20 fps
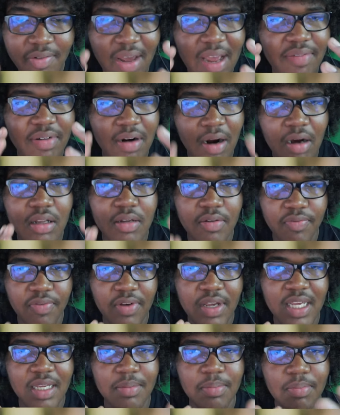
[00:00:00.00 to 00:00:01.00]
have Hall of
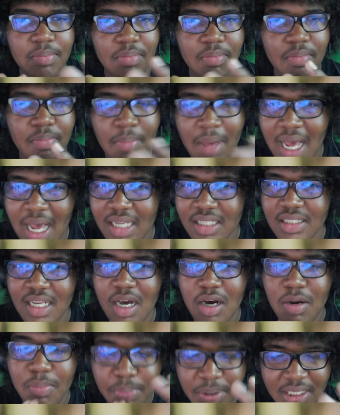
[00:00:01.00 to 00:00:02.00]
Fame maxed
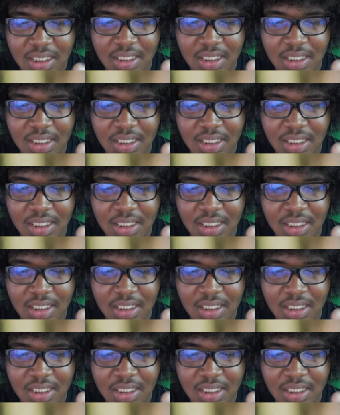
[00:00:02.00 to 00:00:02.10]
out beat